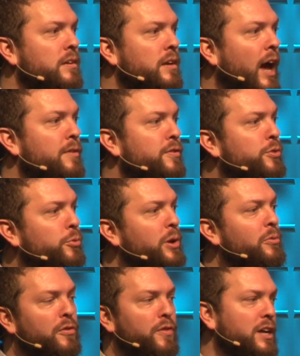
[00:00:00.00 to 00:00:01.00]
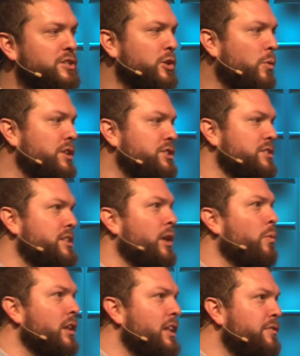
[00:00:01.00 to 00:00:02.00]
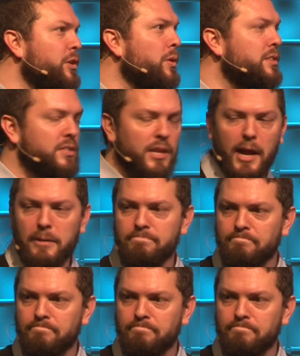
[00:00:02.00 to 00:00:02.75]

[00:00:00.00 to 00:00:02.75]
I have 3 reflection questions that I want to leave you with today.